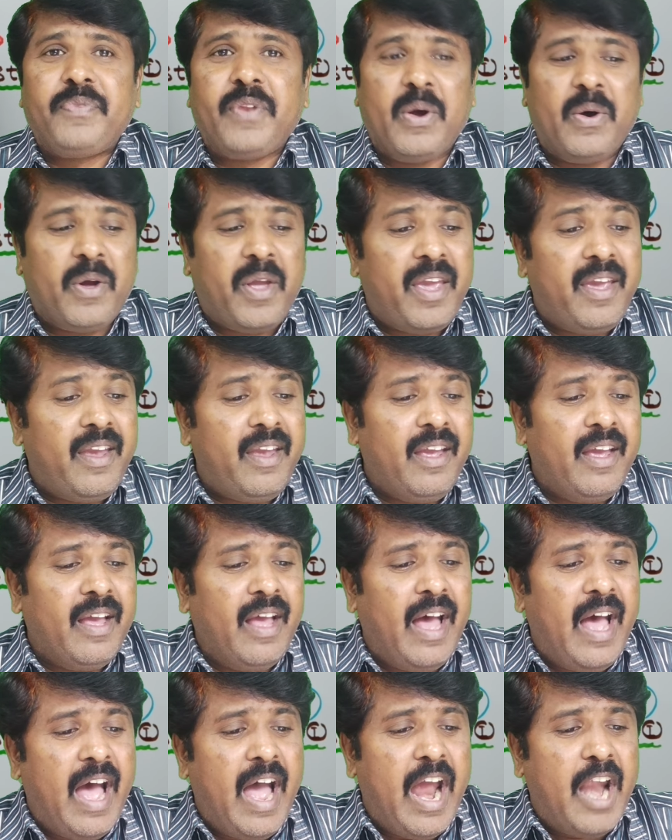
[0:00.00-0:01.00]
Okay,
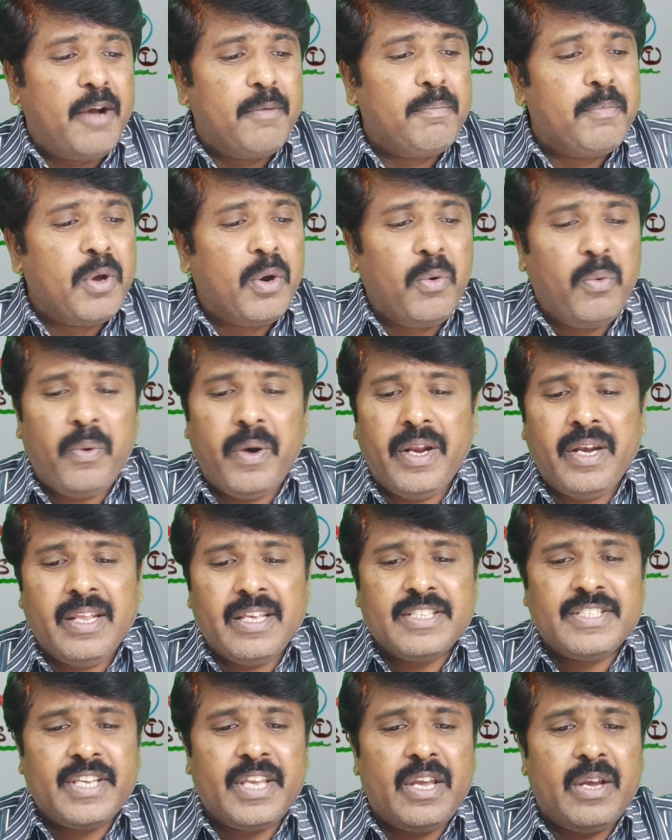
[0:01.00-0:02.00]
and mu1
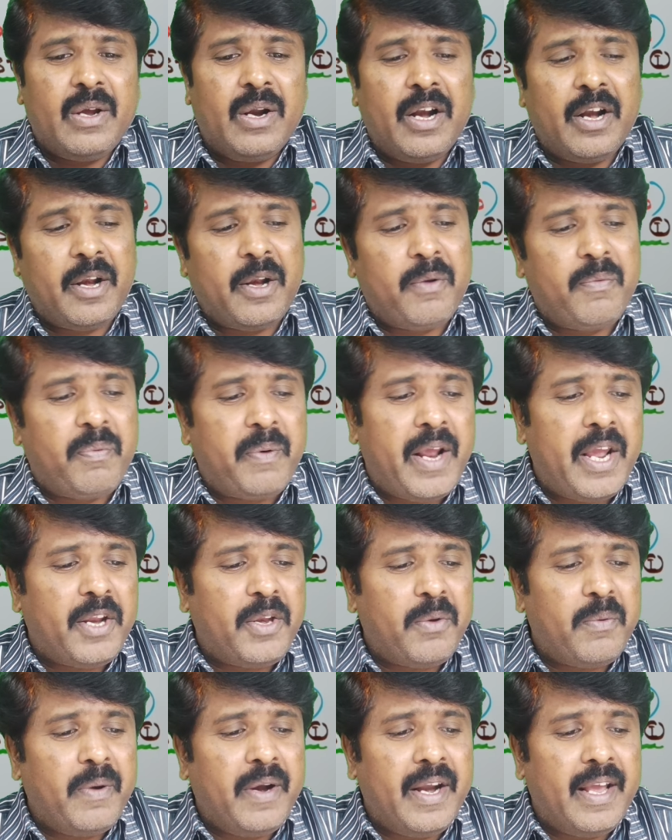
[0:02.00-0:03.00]
is equal to
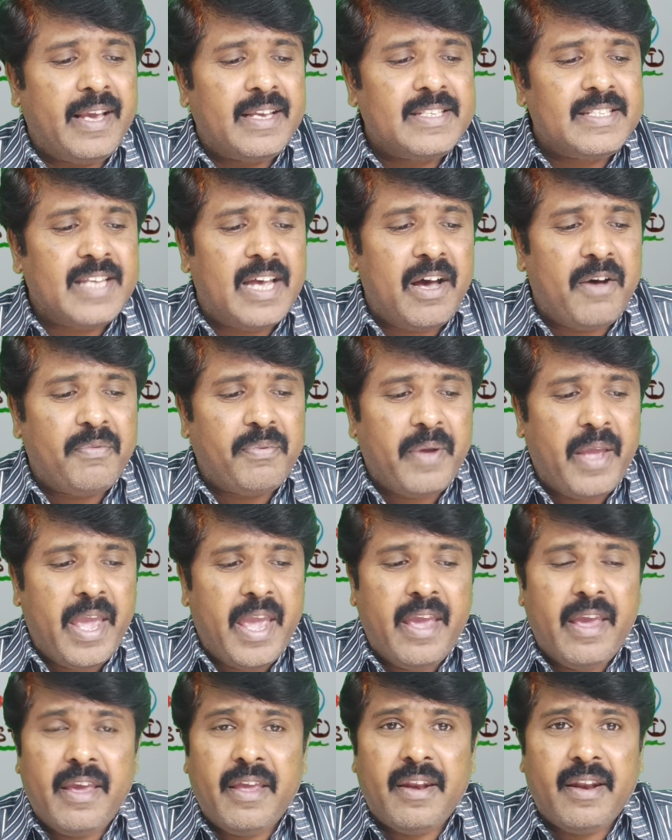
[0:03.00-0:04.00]
refractive index of
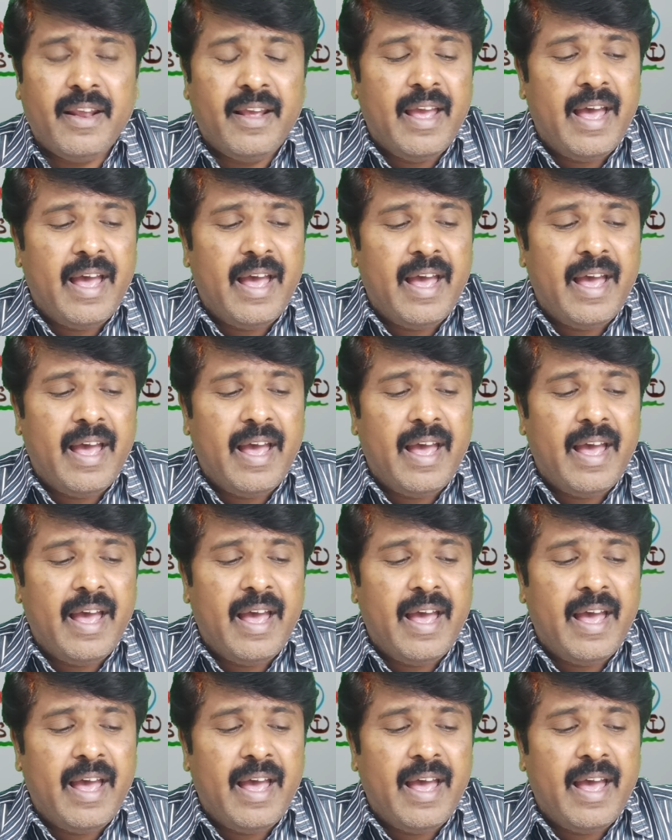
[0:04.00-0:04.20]
air,